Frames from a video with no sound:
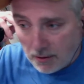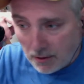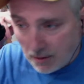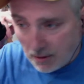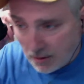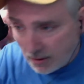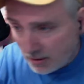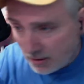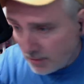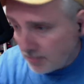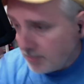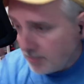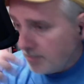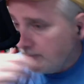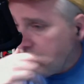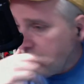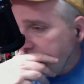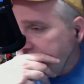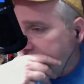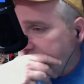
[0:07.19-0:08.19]

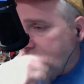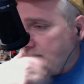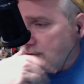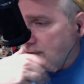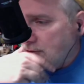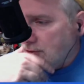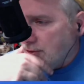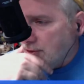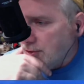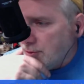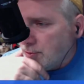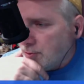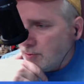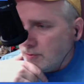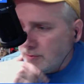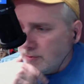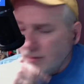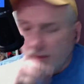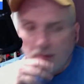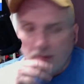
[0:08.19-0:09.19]
But I was going to
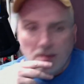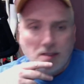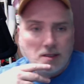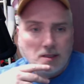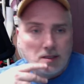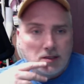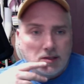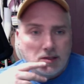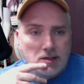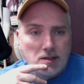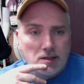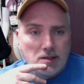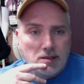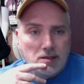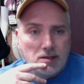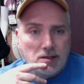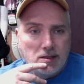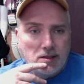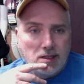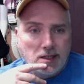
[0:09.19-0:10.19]
do
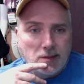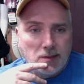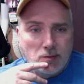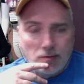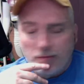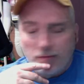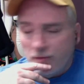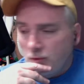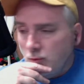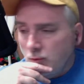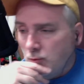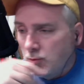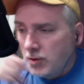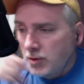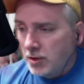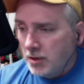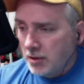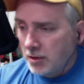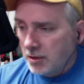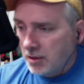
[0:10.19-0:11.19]
a review
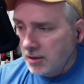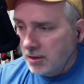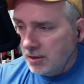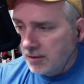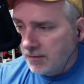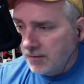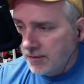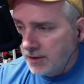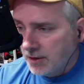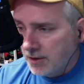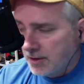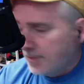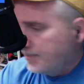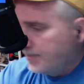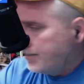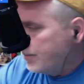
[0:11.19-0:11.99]
of the